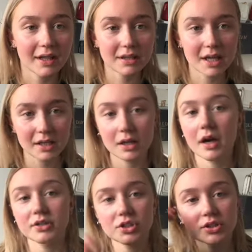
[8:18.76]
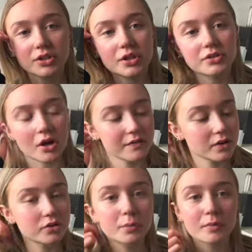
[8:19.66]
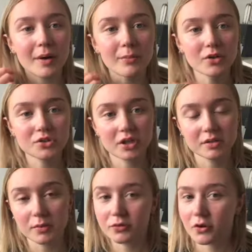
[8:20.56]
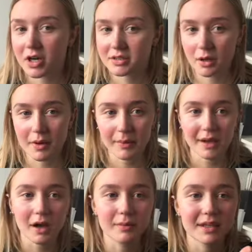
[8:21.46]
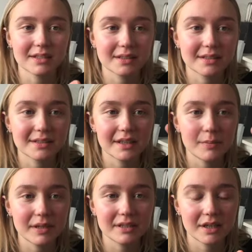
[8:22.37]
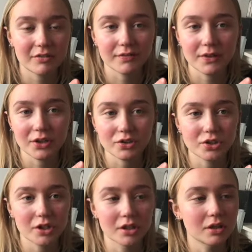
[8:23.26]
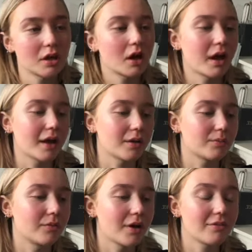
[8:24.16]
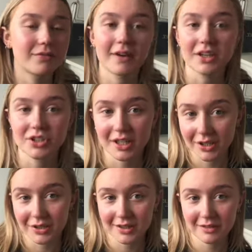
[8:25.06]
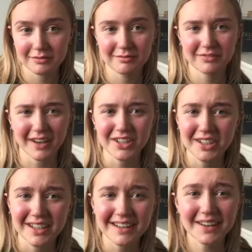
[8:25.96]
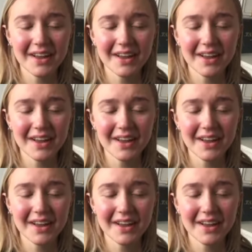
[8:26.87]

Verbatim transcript: and then I just use over the top of my moisturiser before I start my makeup this CBD Revolution um, facing, fighting